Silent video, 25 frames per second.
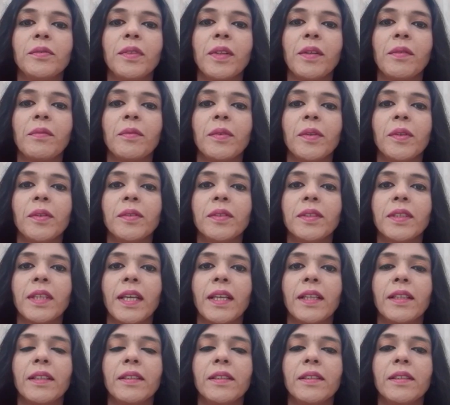frameworks
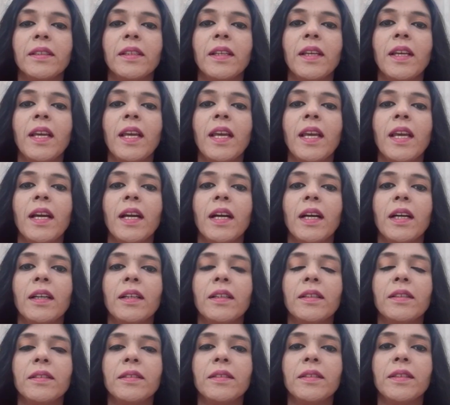and
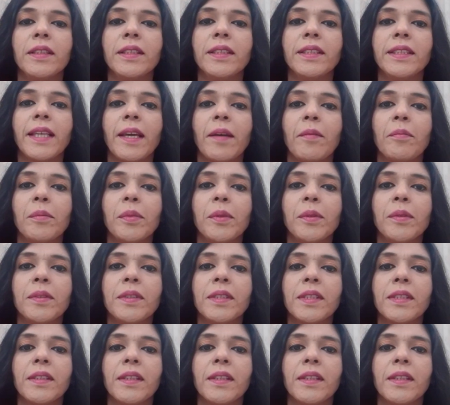the examples